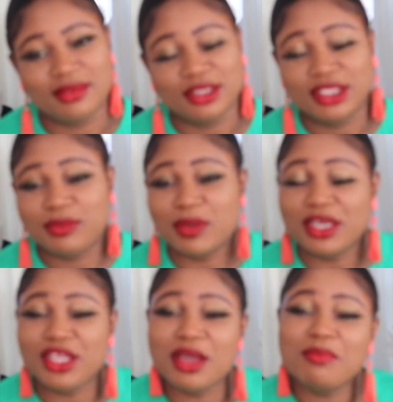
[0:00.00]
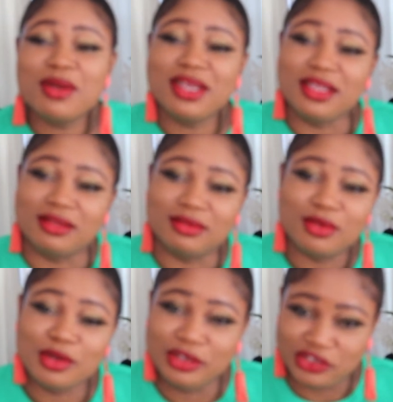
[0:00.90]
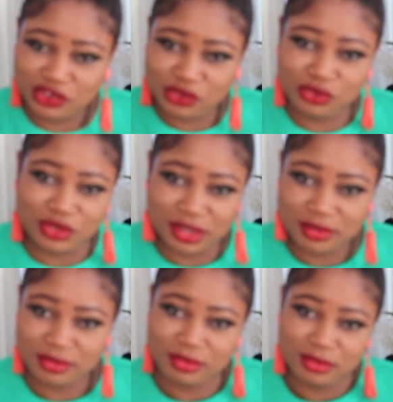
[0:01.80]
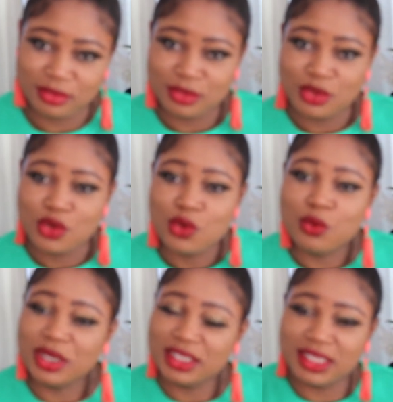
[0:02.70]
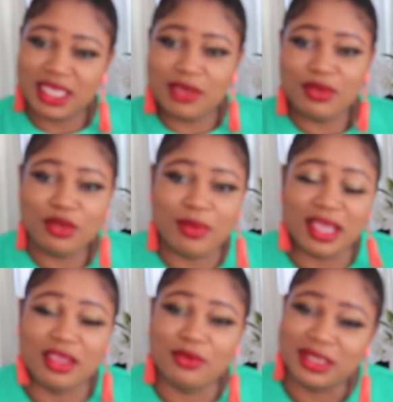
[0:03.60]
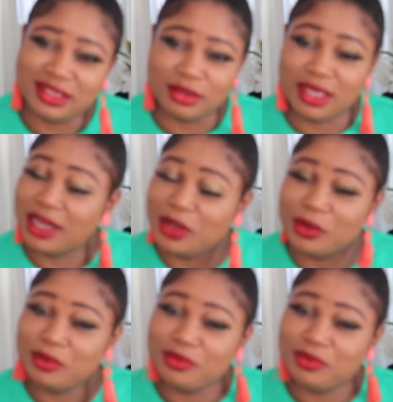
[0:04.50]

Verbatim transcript: Spending your money on his children. What is he giving you back in return? Hello?